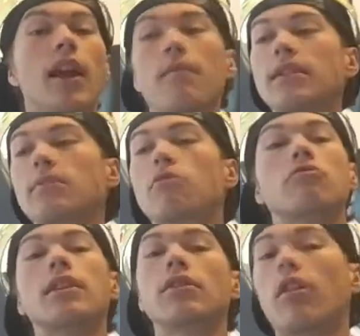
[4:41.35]
It makes him a
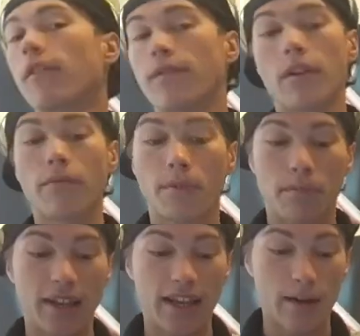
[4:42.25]
retard for ever
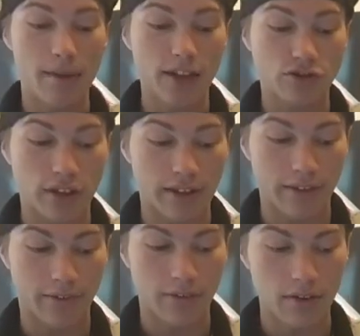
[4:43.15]
competing in a match like
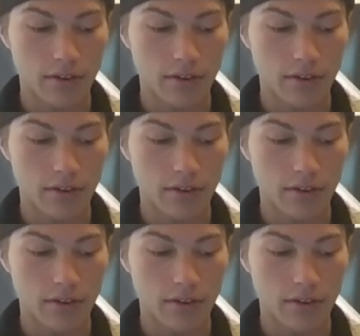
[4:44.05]
this.